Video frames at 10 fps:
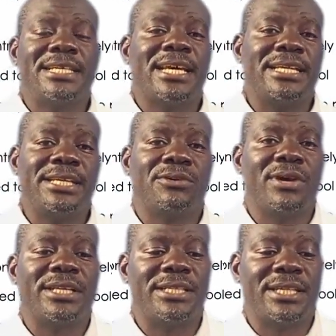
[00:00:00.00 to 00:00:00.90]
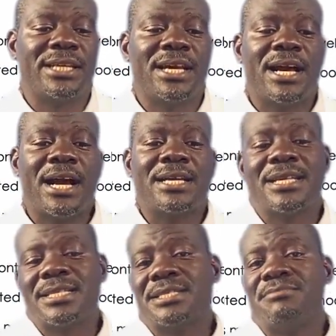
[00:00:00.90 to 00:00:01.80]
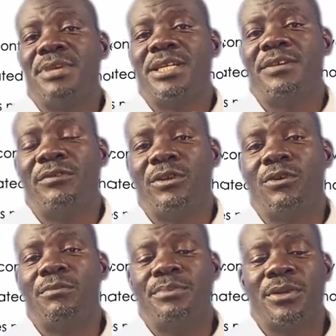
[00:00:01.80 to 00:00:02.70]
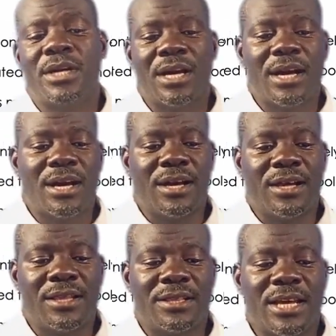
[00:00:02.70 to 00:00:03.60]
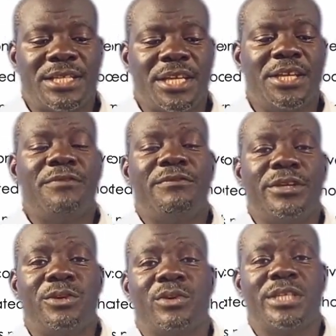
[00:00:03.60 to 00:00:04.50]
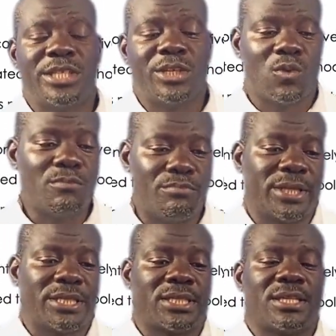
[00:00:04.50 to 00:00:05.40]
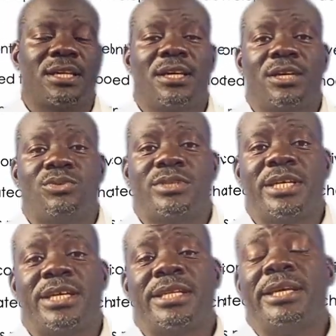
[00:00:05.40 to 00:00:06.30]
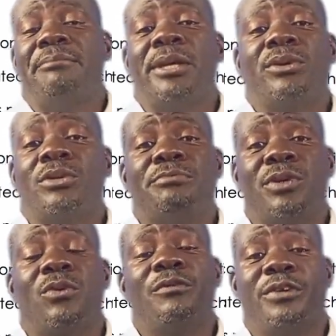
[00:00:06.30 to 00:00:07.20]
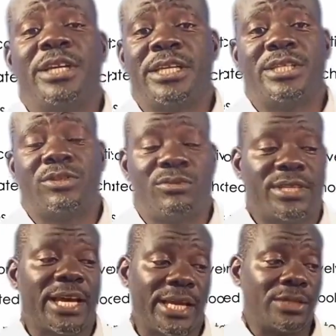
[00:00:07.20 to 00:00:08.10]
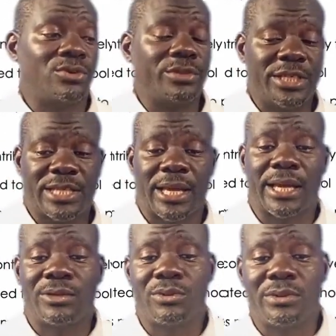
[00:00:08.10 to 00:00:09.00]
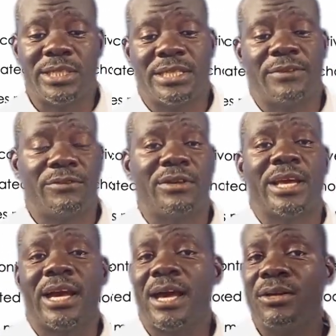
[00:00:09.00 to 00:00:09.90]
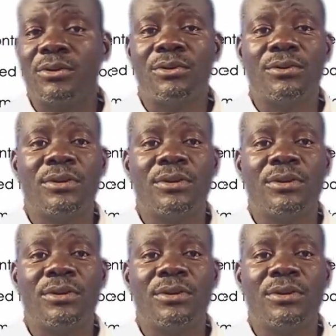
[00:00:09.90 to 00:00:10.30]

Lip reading: inequality, others may develop that inferiority complex, to say they may not be confident, to say I can do this. They feel like, no,